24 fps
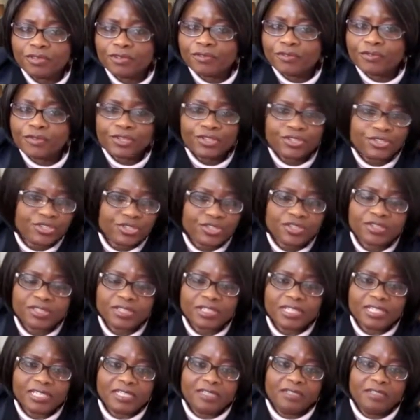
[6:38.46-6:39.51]

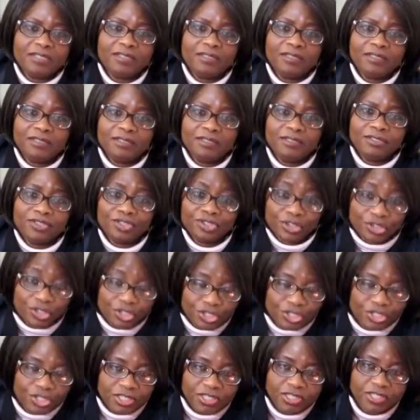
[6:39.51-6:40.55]
Christian
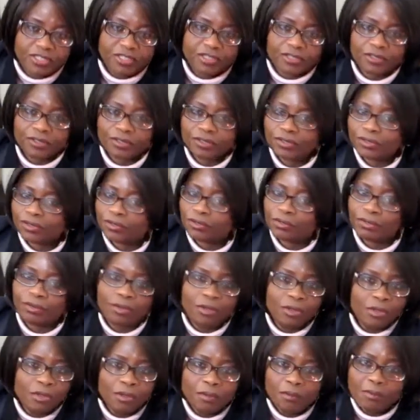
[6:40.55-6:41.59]
church leaders or
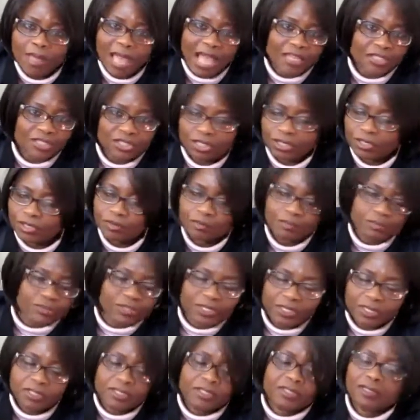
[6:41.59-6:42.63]
pastors,
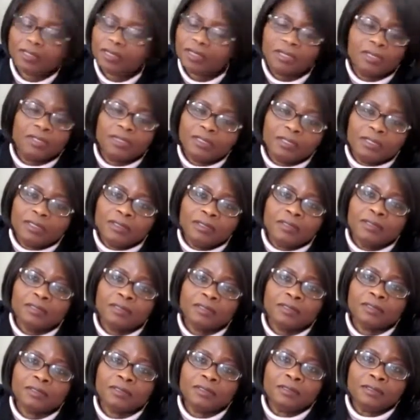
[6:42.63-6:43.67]
priests
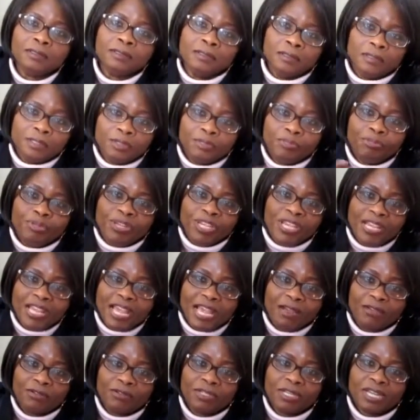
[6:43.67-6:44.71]
speak
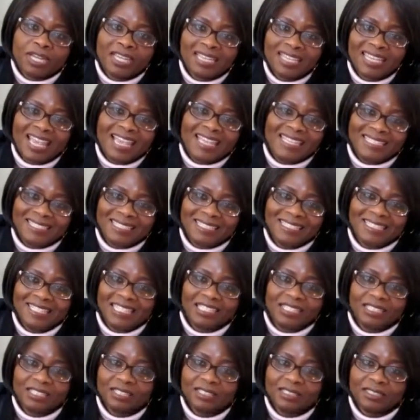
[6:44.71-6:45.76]
out against
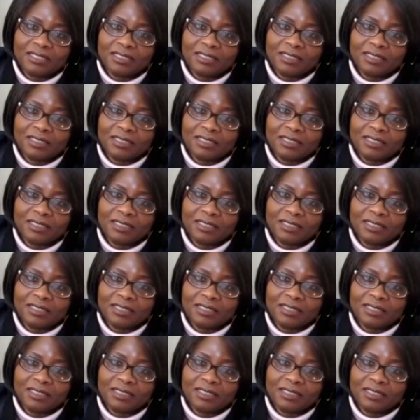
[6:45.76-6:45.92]
this.